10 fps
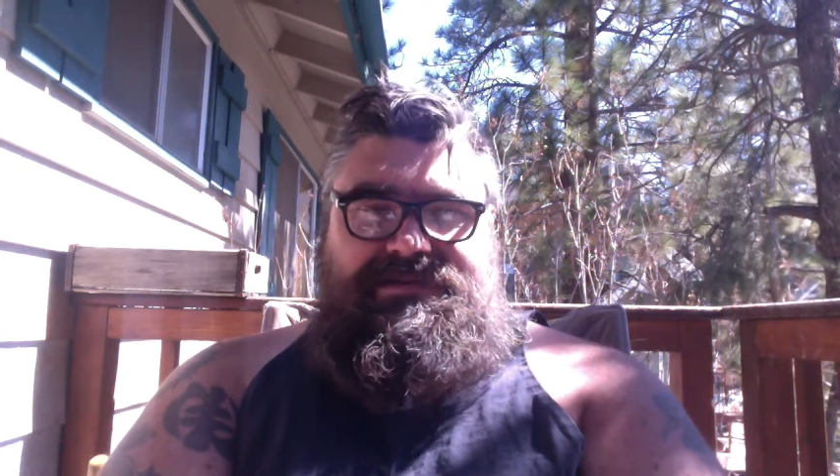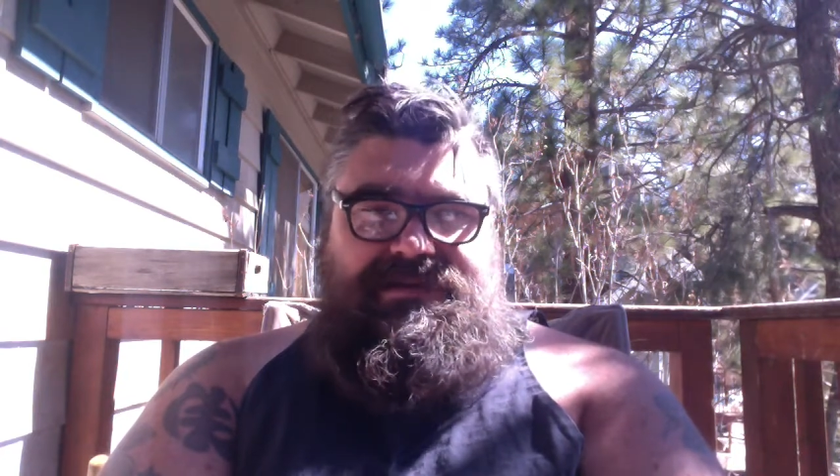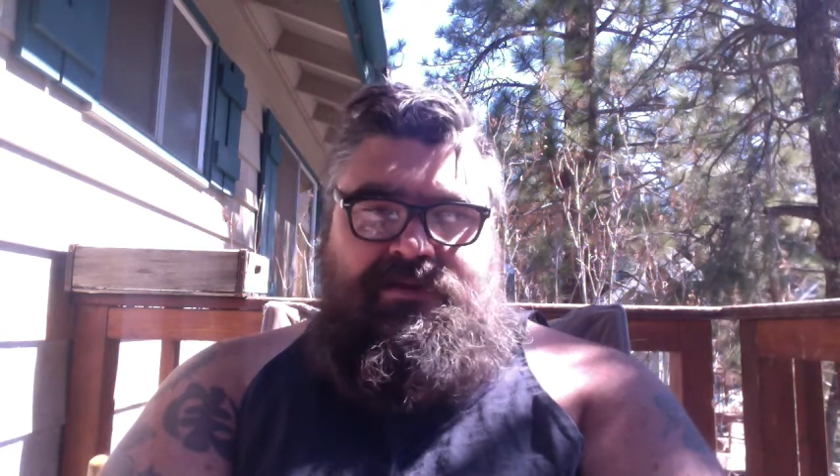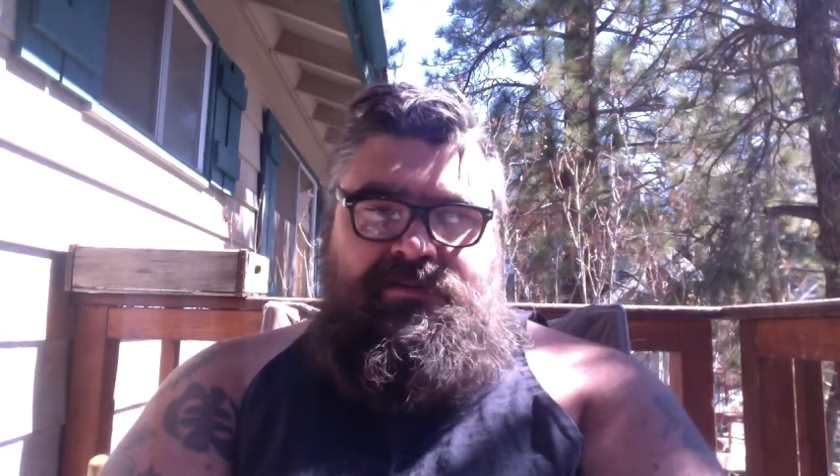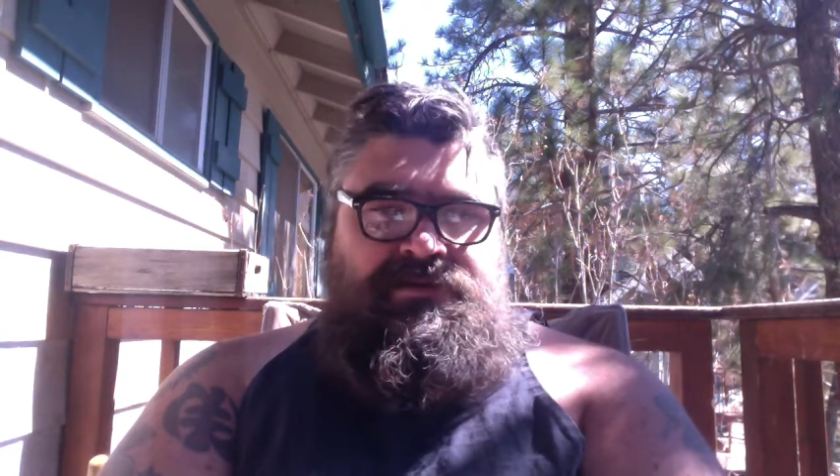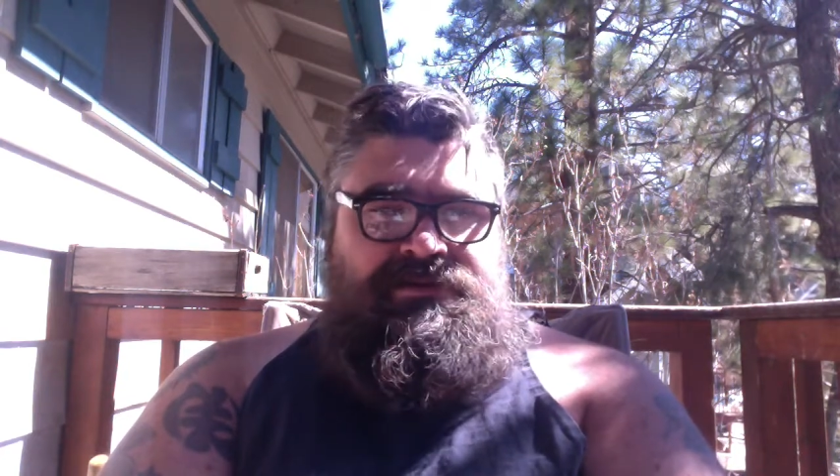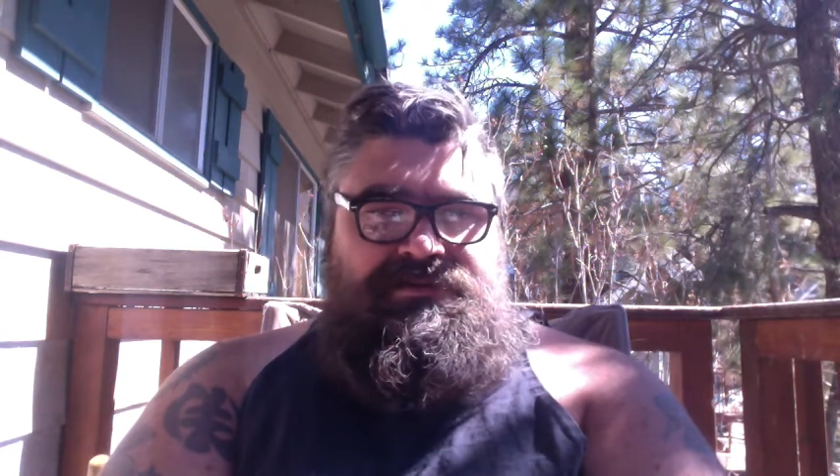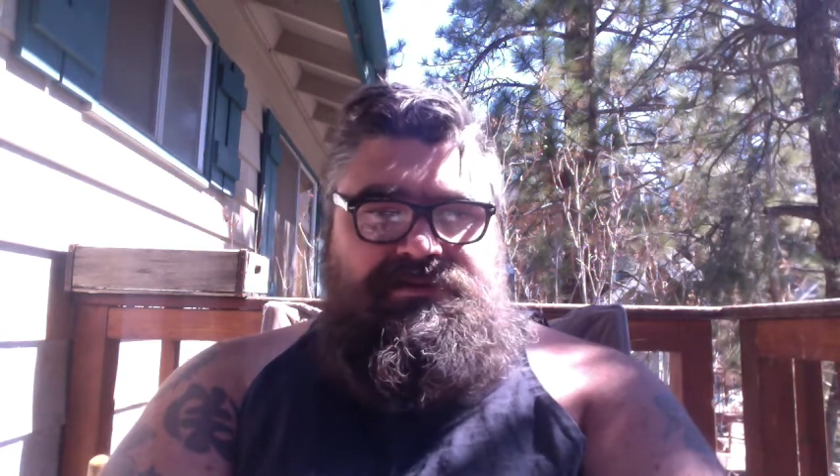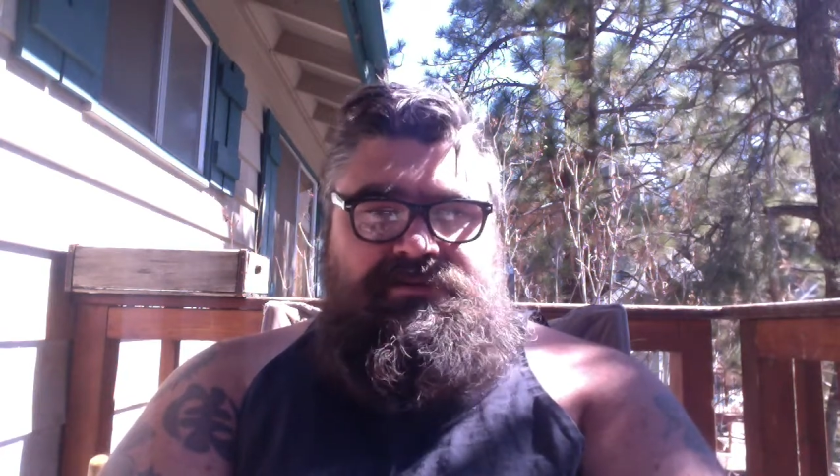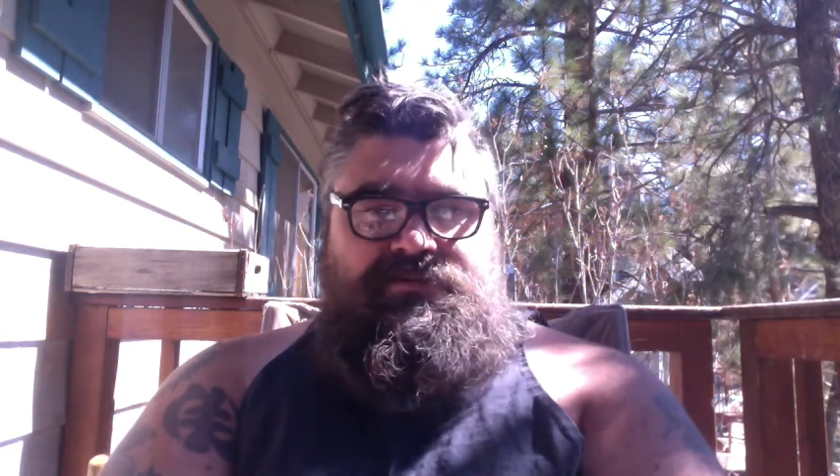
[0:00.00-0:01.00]

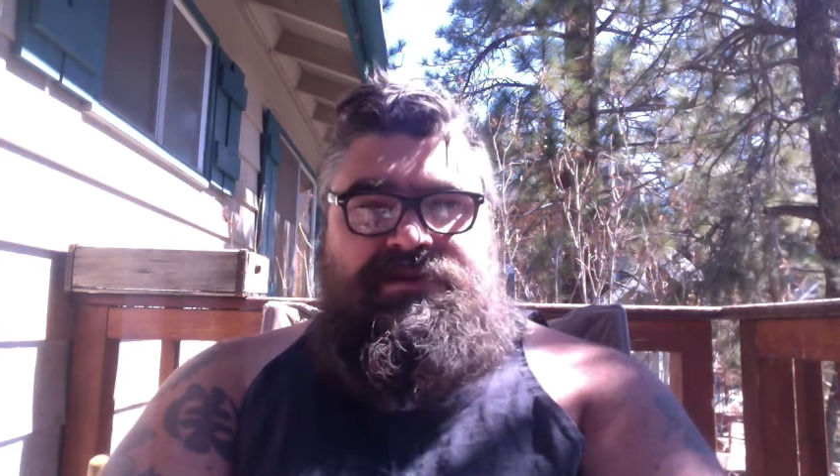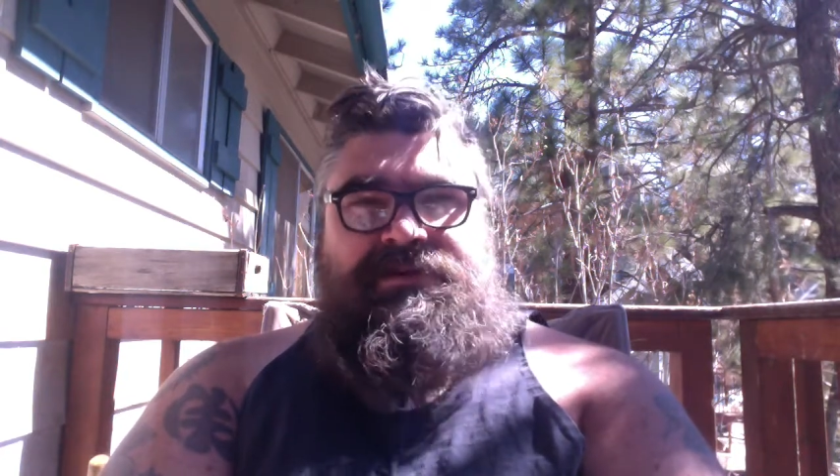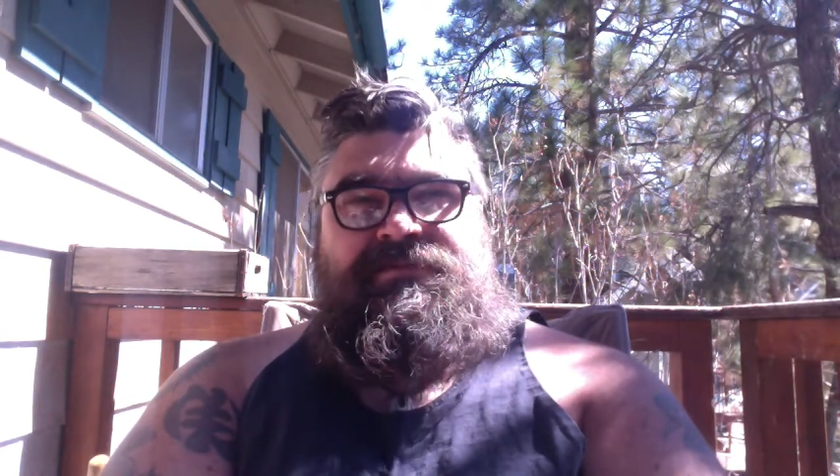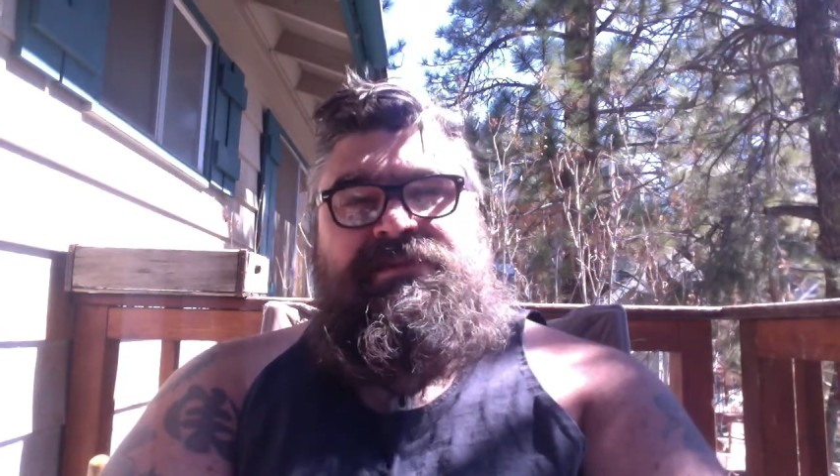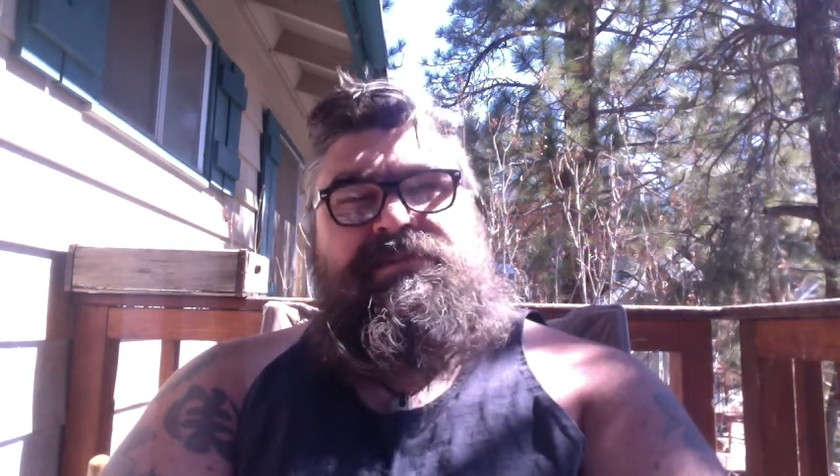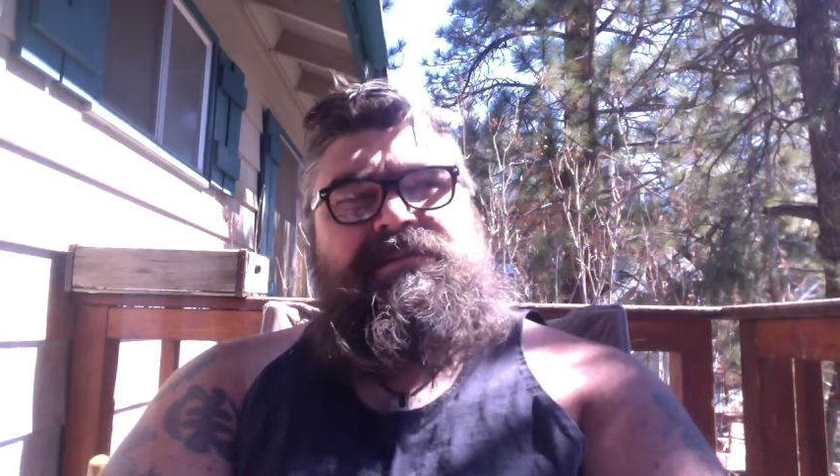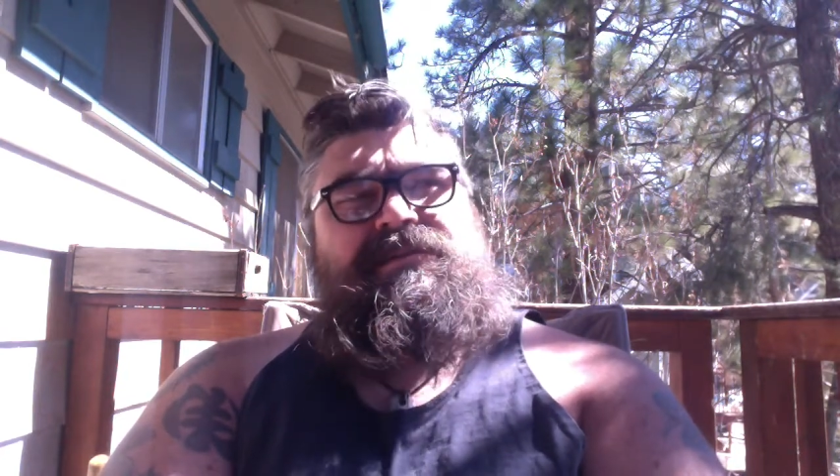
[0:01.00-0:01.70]
sellers or whatever.